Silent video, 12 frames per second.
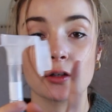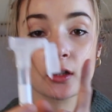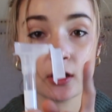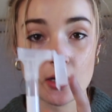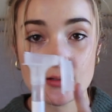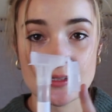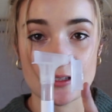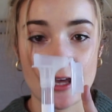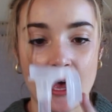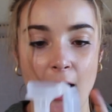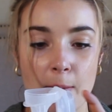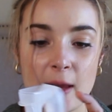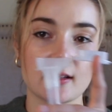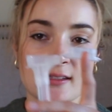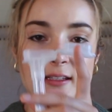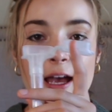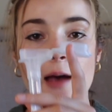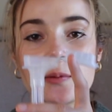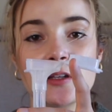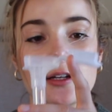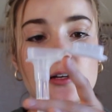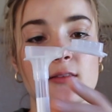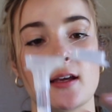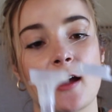close the cap. In this cap
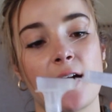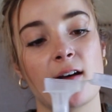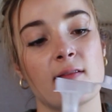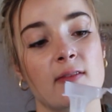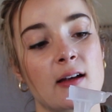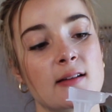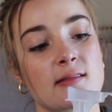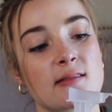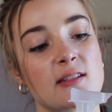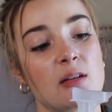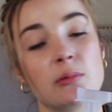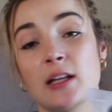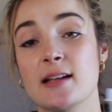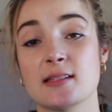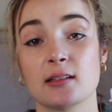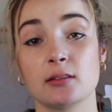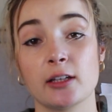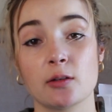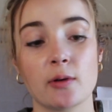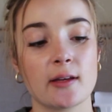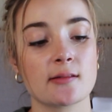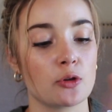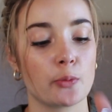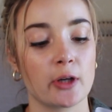here, they have a stabilizing
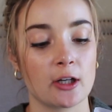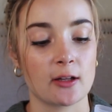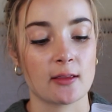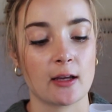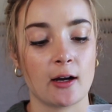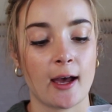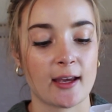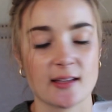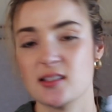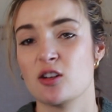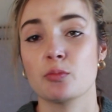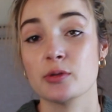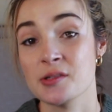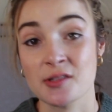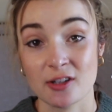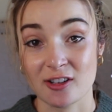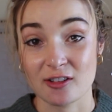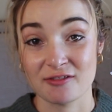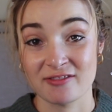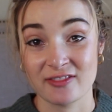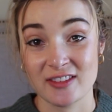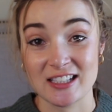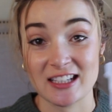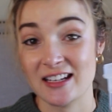liquid. You put it in there, I guess it'll preserve
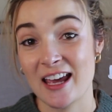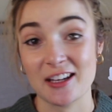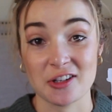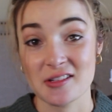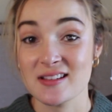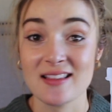the DNA in your